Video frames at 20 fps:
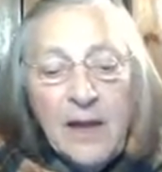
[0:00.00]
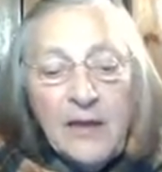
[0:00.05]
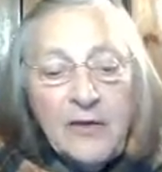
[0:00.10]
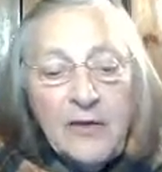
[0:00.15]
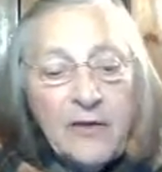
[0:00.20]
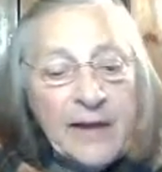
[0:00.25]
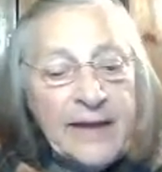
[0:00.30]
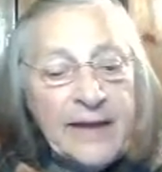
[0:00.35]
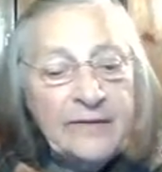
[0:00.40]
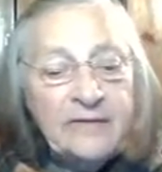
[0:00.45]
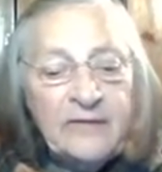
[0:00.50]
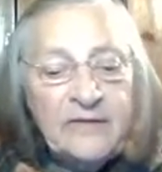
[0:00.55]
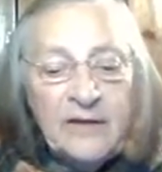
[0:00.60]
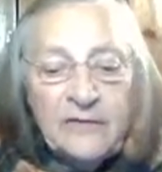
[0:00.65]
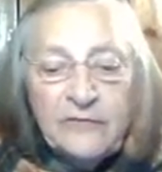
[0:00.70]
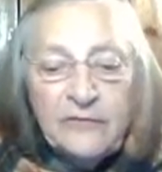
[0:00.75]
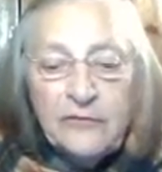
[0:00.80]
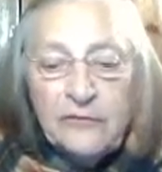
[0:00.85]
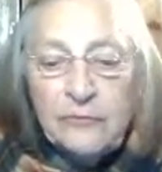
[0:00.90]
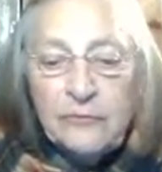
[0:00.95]
Your
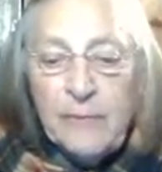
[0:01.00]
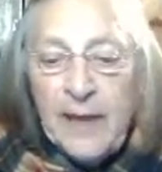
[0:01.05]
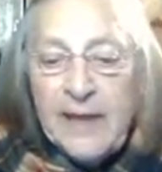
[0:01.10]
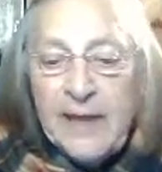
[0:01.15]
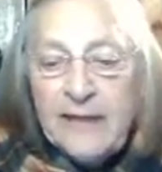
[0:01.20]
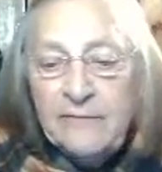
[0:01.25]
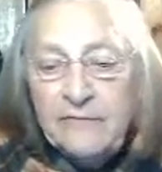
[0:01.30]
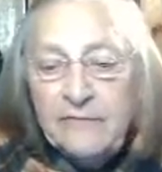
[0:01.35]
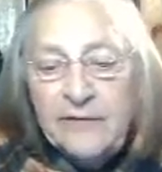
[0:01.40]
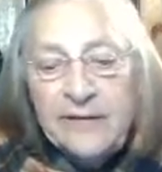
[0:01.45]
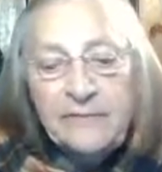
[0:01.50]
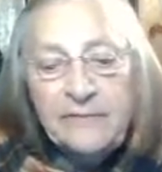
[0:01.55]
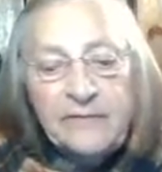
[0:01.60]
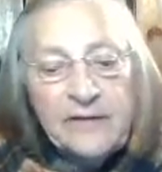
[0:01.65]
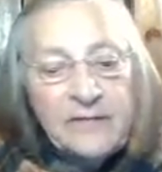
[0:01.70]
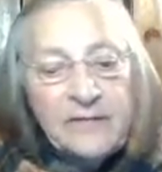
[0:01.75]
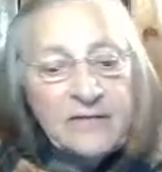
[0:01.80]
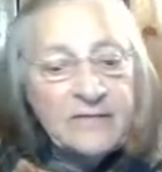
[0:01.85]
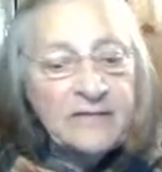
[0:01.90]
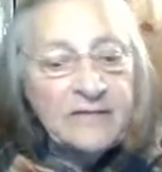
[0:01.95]
ancestors may have lived
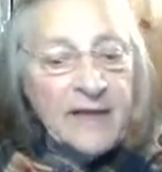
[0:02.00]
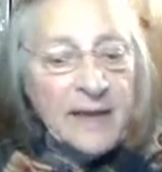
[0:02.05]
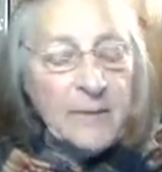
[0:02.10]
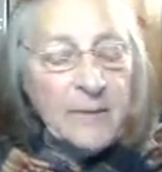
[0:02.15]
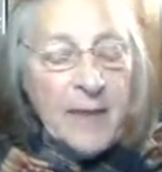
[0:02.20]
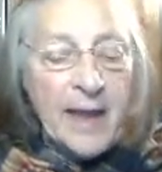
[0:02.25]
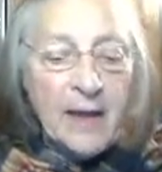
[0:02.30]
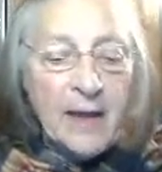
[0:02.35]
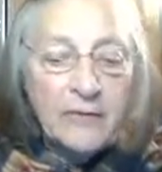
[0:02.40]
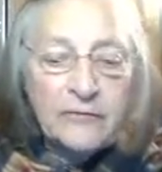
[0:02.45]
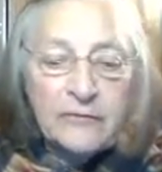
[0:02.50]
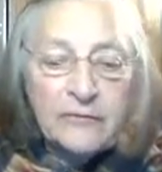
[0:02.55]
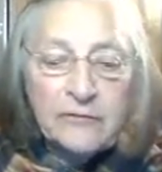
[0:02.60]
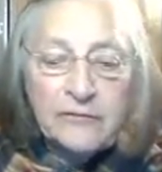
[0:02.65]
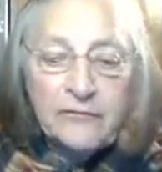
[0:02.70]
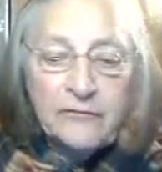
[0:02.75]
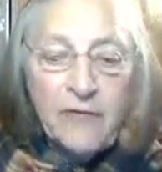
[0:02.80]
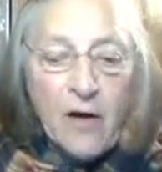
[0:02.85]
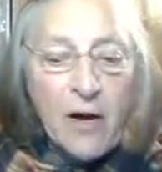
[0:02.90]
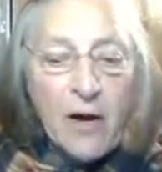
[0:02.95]
in the same house or
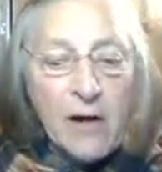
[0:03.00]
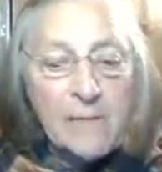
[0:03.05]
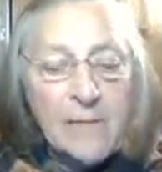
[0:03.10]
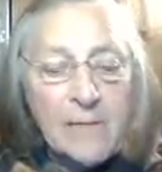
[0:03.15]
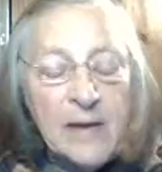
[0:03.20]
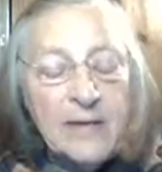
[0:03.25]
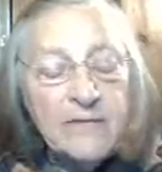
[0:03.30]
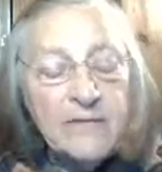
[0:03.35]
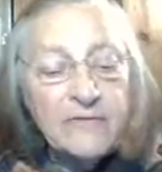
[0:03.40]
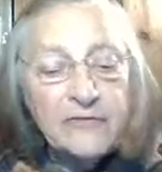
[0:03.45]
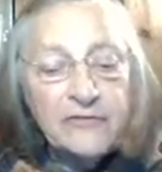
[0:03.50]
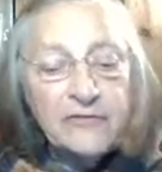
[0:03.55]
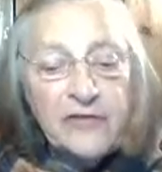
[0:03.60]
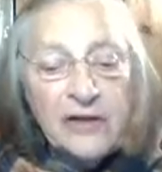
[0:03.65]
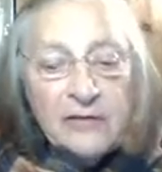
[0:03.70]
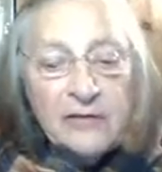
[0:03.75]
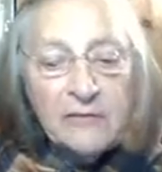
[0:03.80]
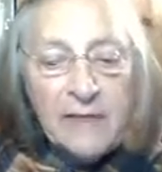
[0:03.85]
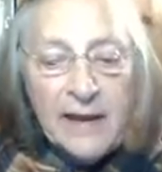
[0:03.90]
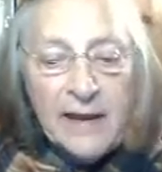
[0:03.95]
farm for
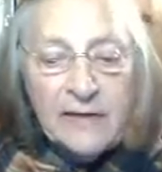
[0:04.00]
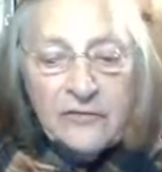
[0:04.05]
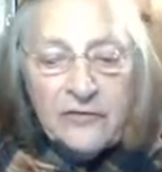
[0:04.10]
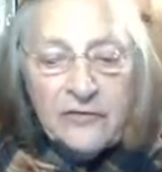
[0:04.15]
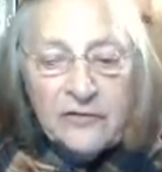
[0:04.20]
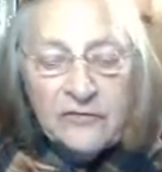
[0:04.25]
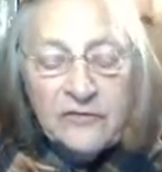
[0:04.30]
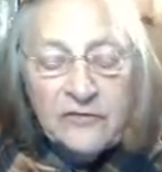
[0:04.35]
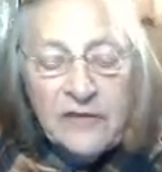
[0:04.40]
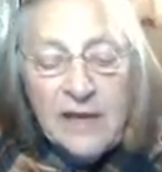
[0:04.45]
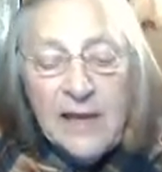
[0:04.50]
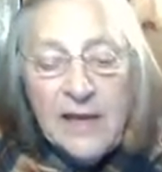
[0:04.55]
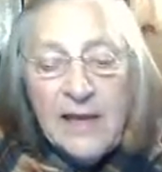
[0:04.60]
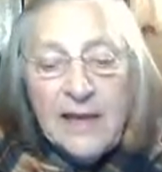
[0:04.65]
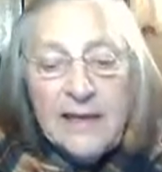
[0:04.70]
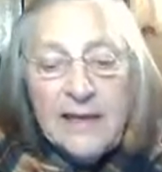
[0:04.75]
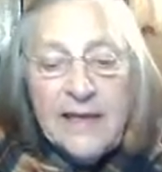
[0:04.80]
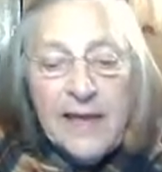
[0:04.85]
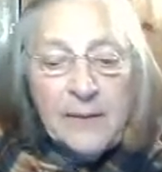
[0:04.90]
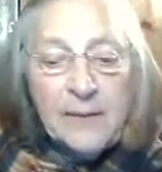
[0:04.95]
generations,
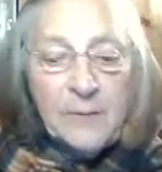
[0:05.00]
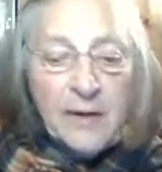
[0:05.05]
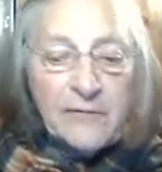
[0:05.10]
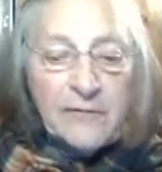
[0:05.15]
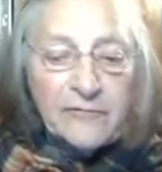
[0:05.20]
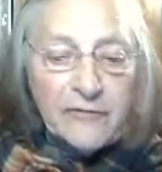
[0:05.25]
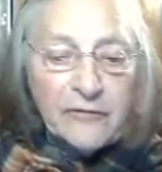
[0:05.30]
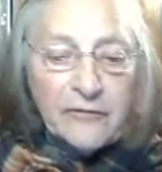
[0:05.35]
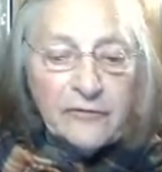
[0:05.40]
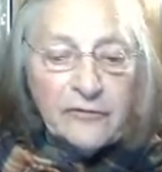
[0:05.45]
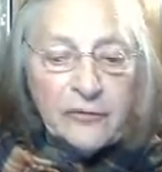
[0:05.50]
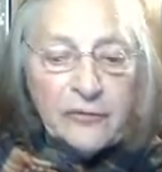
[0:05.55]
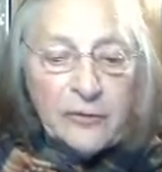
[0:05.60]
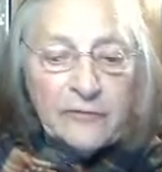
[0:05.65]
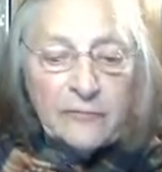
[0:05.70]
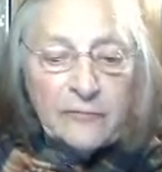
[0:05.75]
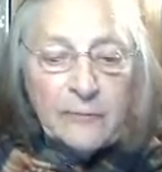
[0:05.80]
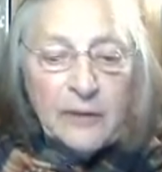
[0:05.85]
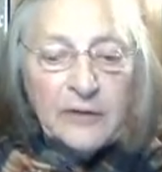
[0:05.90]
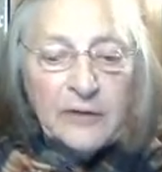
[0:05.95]
yet by virtue
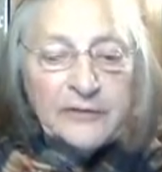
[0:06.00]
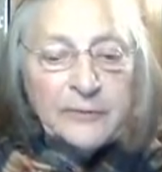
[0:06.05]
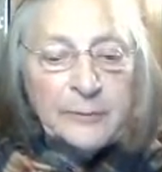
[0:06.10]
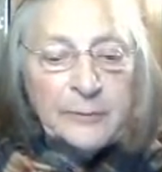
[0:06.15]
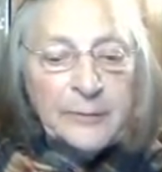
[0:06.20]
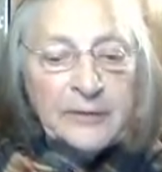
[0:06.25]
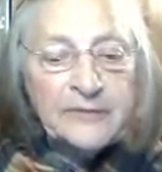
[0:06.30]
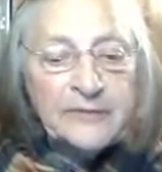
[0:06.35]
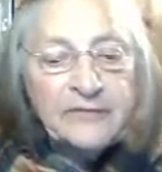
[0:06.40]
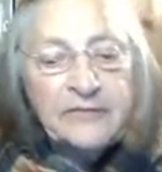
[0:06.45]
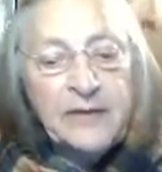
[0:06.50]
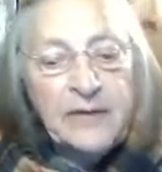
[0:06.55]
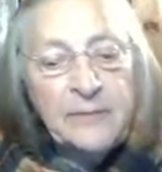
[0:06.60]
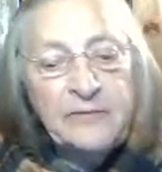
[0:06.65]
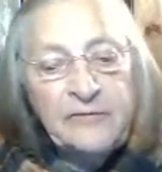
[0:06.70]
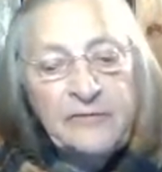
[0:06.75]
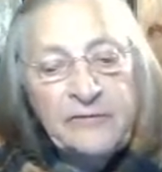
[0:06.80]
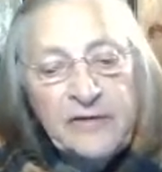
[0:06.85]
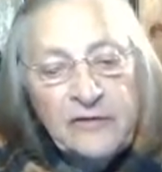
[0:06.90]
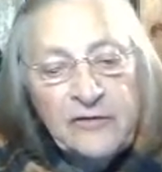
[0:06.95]
of multiple
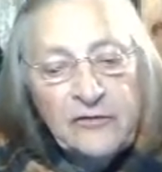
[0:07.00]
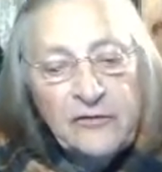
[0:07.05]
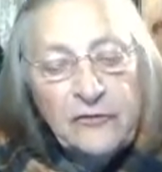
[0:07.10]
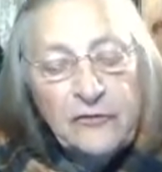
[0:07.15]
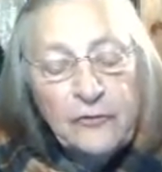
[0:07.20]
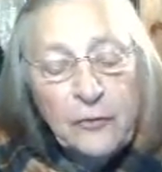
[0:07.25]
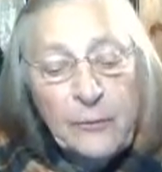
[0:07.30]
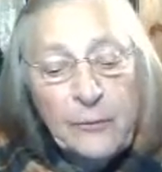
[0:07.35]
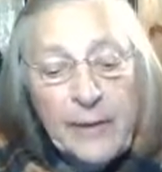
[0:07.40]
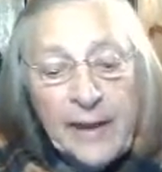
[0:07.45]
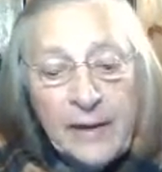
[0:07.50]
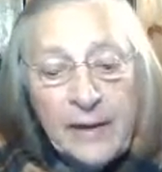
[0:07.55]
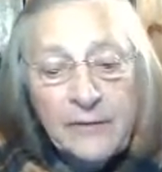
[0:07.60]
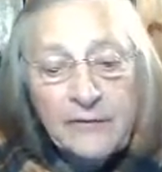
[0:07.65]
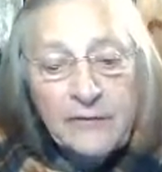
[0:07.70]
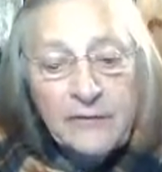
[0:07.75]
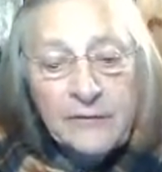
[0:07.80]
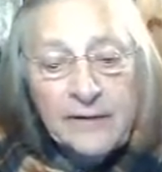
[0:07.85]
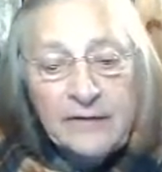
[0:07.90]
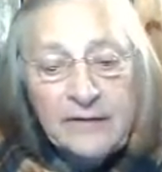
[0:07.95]
subdivisions or
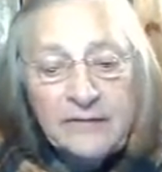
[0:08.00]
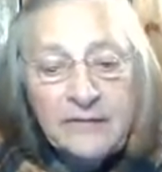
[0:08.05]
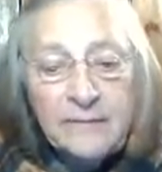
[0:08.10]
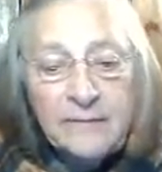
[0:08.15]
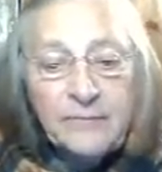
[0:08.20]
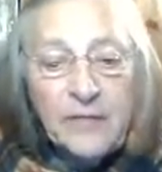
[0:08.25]
boundaries